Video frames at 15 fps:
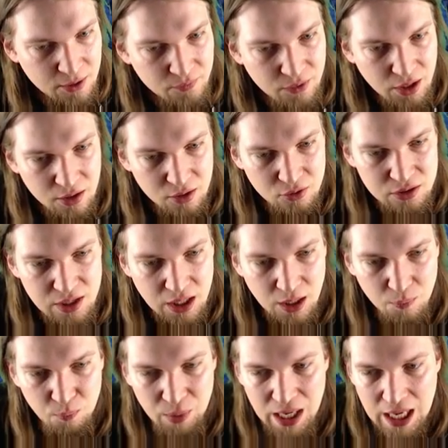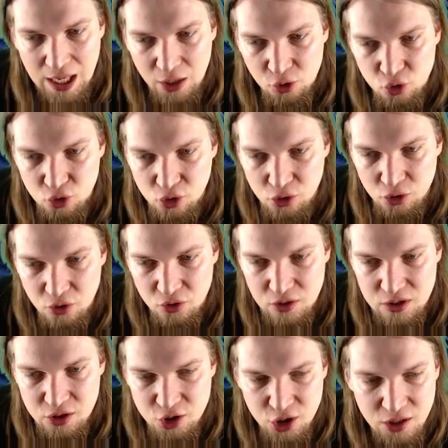It looks like a bear crawled onto
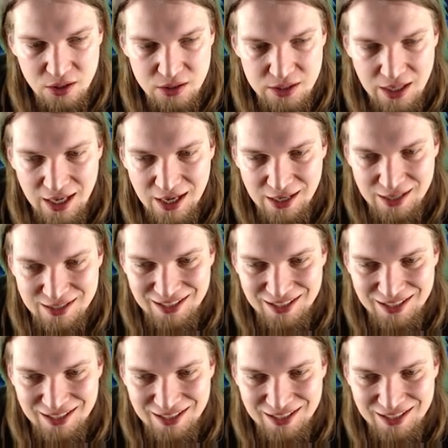his chin and died.